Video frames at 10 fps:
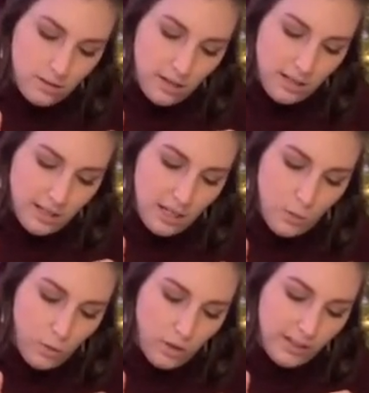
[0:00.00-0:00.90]
And like, he
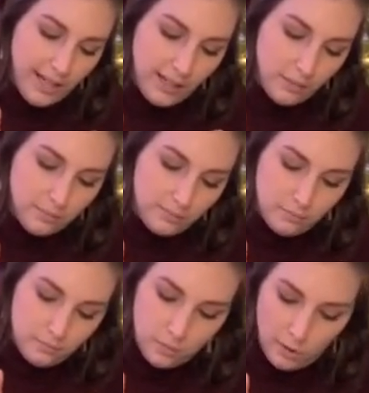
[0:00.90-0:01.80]
wouldn't like him.
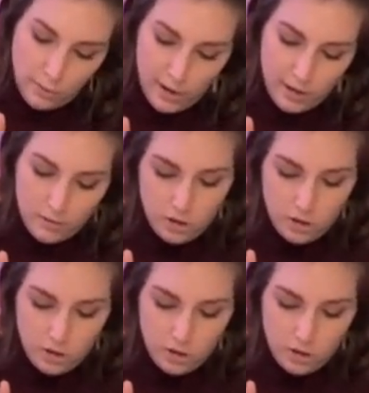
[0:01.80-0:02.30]
But what do I know?